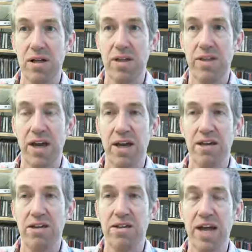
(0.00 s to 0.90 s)

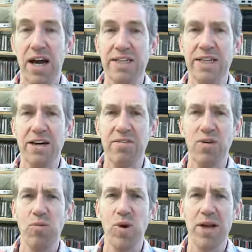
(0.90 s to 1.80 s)
The idea of a
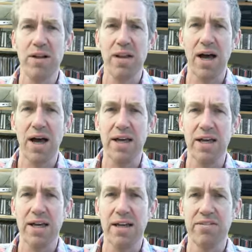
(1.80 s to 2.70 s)
will
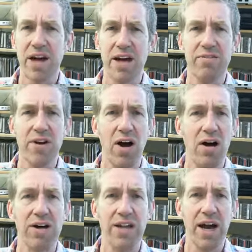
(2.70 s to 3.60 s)
is kind of an
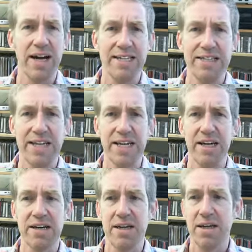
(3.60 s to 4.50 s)
odd
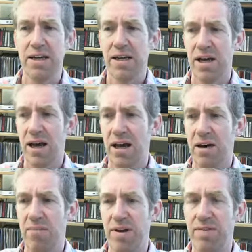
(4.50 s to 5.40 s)
idea.
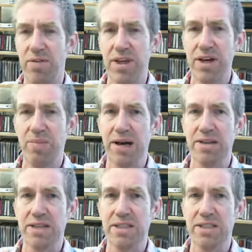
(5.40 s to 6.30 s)
If you think about
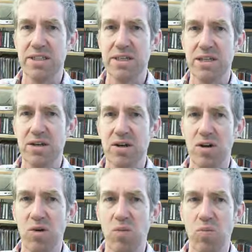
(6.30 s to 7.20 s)
it,
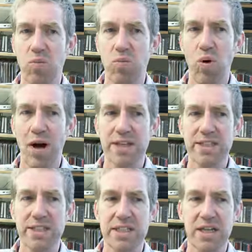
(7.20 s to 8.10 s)

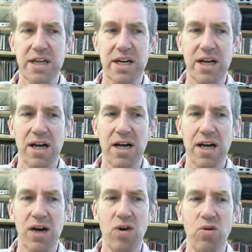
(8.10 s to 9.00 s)

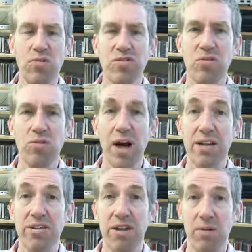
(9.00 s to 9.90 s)
whose
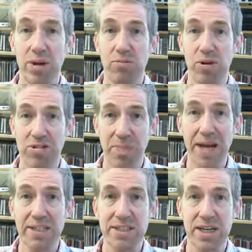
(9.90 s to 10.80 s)
rights are we
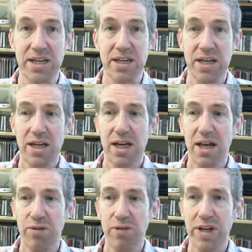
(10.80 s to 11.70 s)
respecting
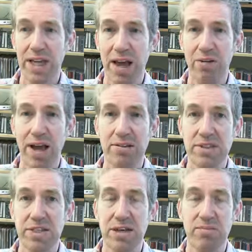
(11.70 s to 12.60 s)
if we carry out
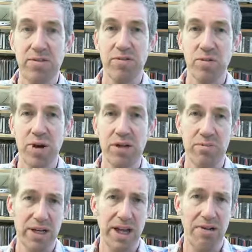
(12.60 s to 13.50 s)
the terms of a will?
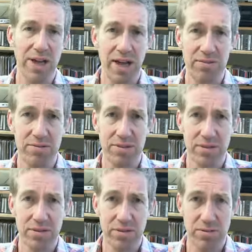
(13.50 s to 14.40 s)

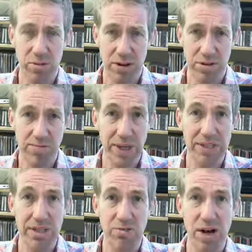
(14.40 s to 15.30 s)
We're
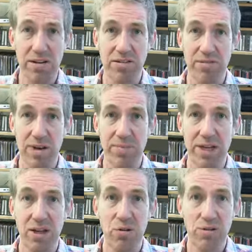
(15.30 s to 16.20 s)
respecting the rights of
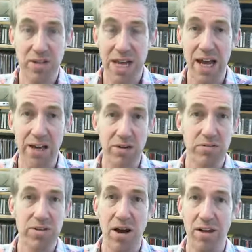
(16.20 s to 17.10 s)
somebody who's dead,
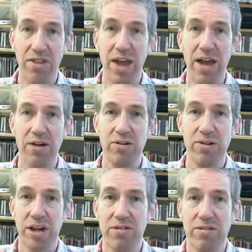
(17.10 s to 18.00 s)
who's not there,
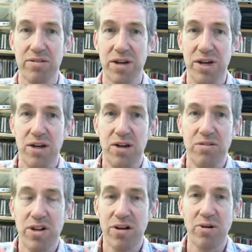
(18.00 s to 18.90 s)
who's
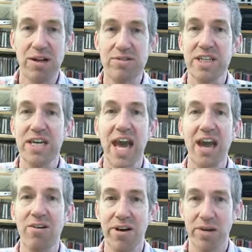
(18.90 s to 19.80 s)
not around to
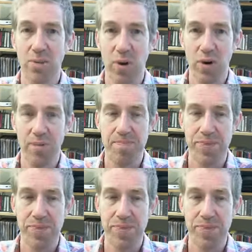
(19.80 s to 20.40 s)
care anymore.